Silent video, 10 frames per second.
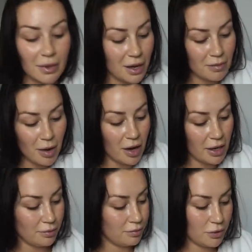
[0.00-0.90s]
in
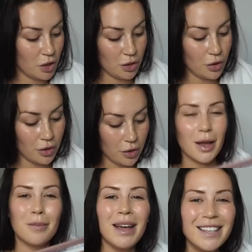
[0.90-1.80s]
my tutorial.
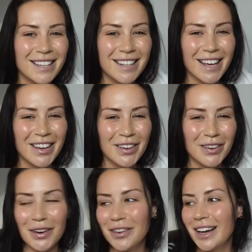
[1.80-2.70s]
Amazing, thank
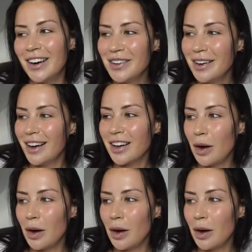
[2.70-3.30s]
you L'Oreal.